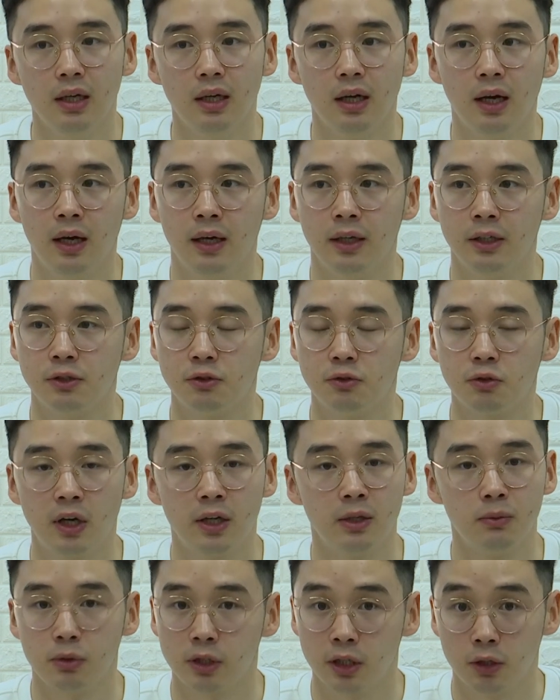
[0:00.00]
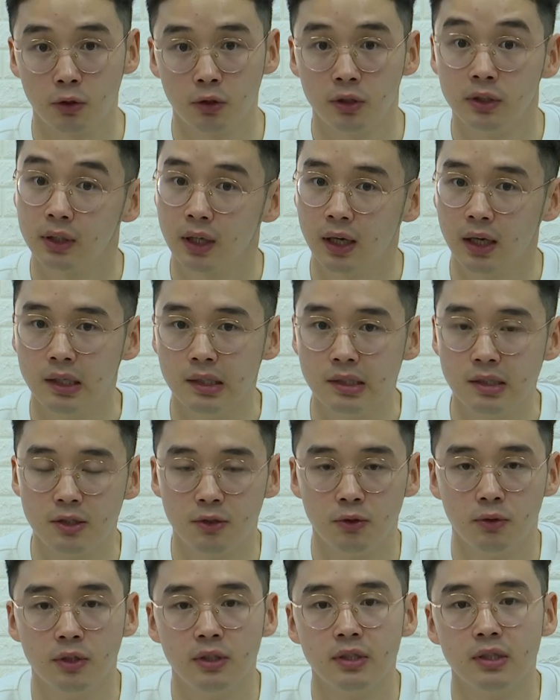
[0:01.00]
I try to prioritize
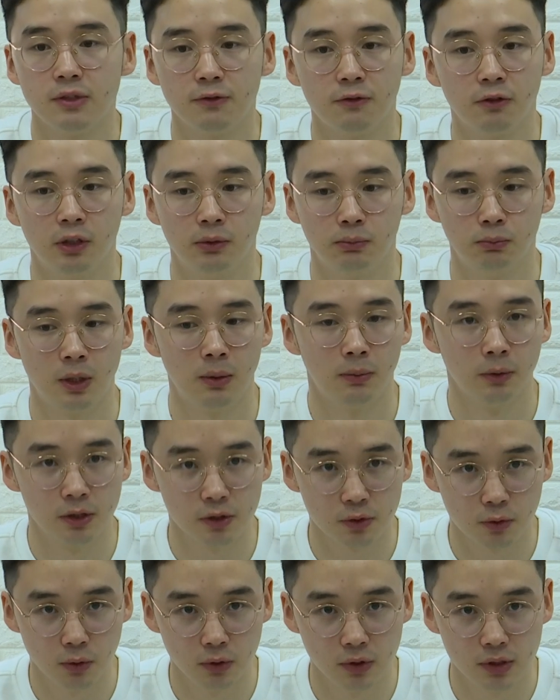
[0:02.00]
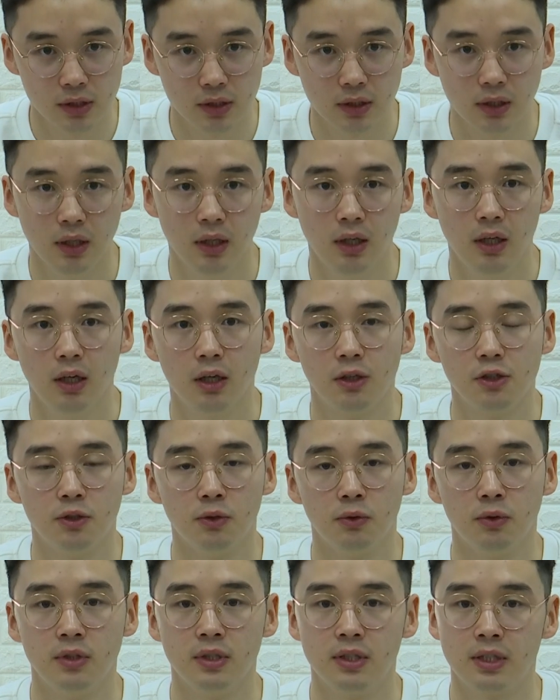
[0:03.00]
students from public schools,
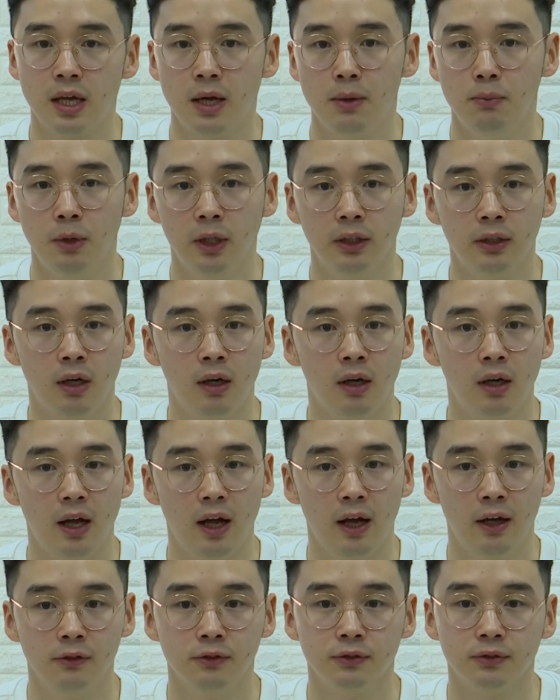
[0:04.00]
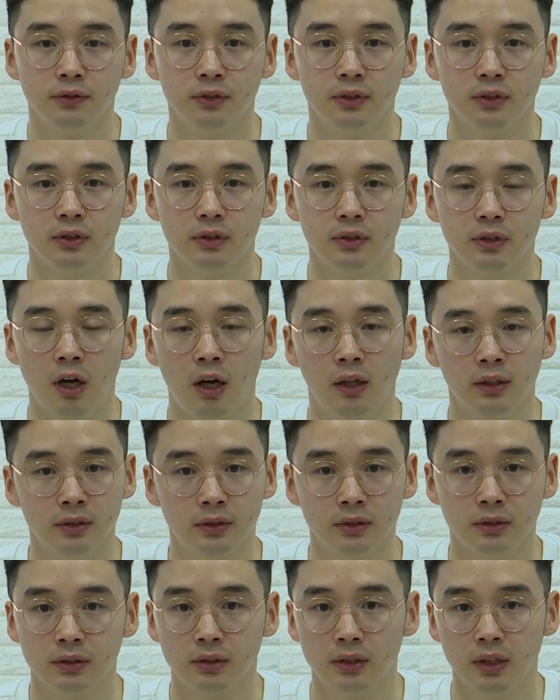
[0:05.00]
students that may not have
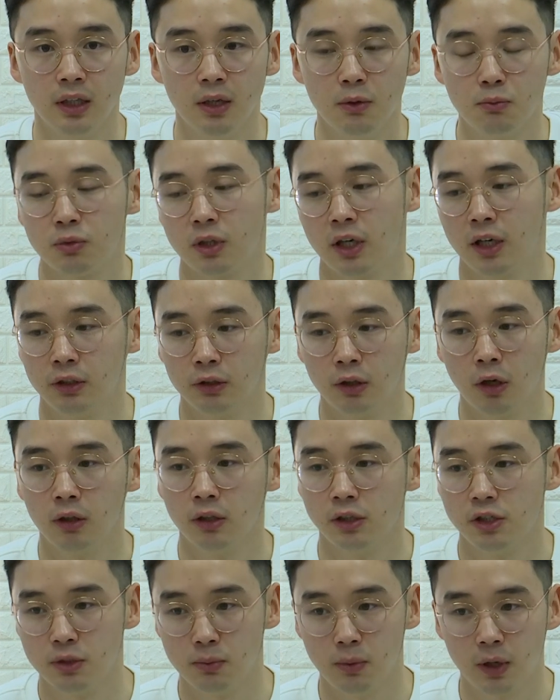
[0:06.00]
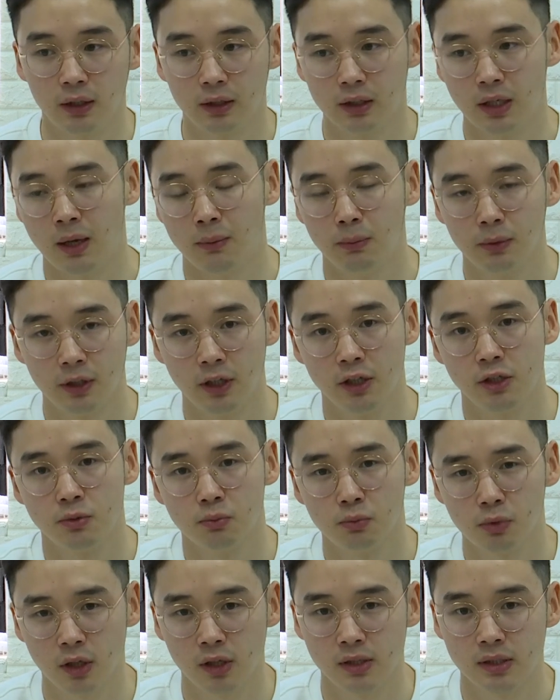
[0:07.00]
gotten prior knowledge about the
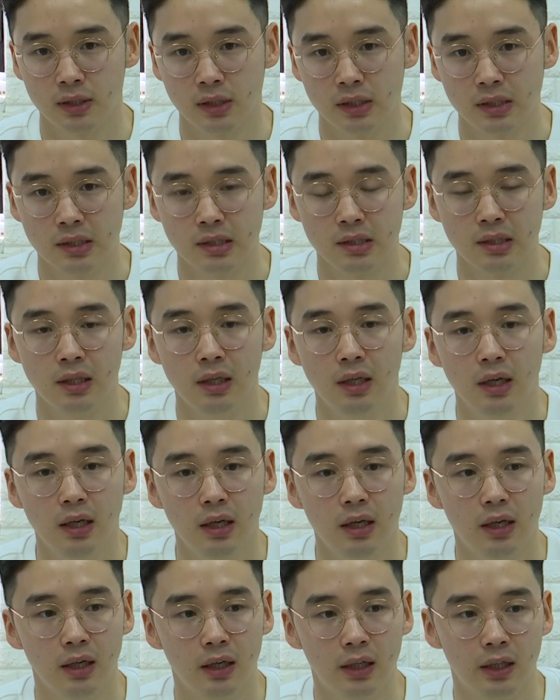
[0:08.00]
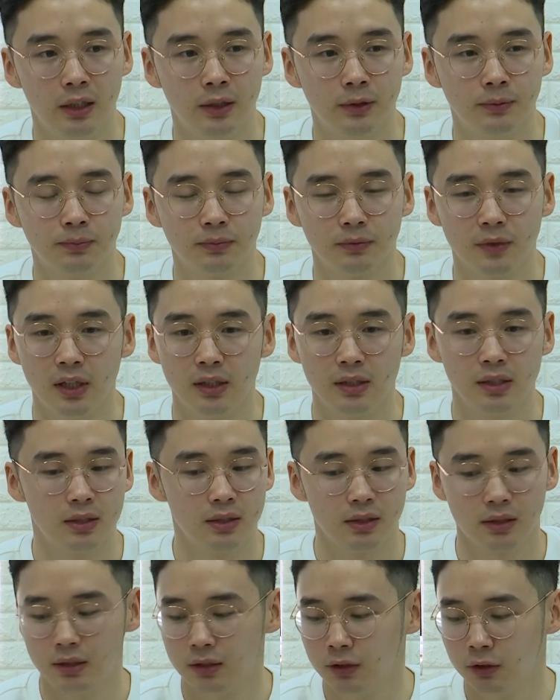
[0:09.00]
application process. And
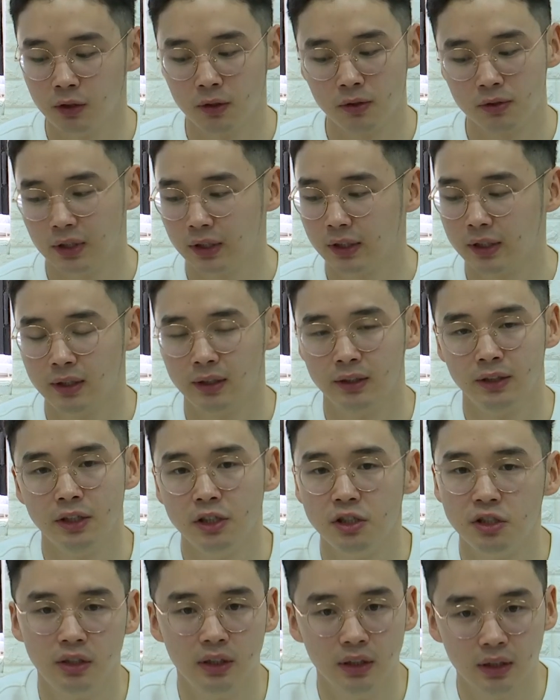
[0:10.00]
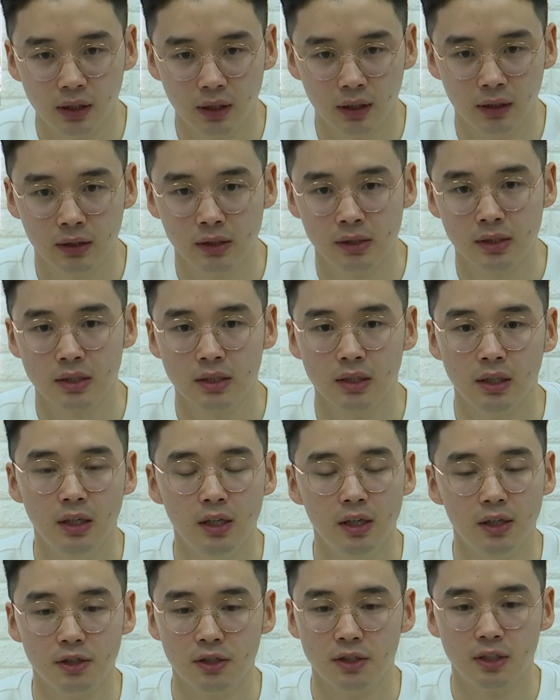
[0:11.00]
the little niche details,
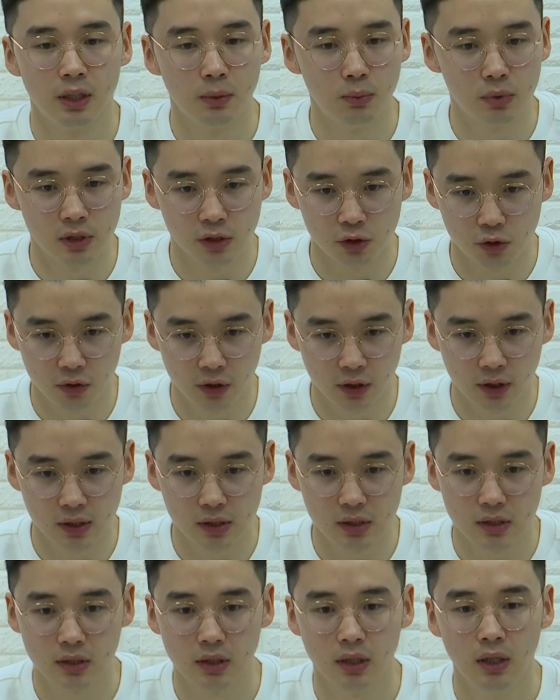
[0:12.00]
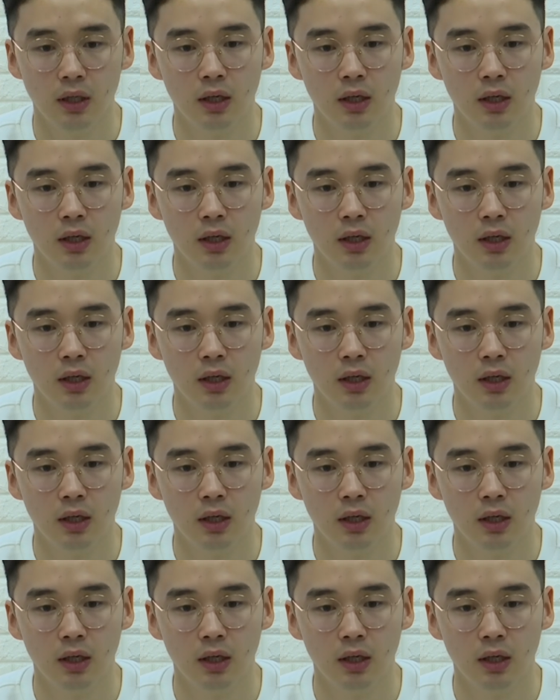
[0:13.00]
just tips and tricks.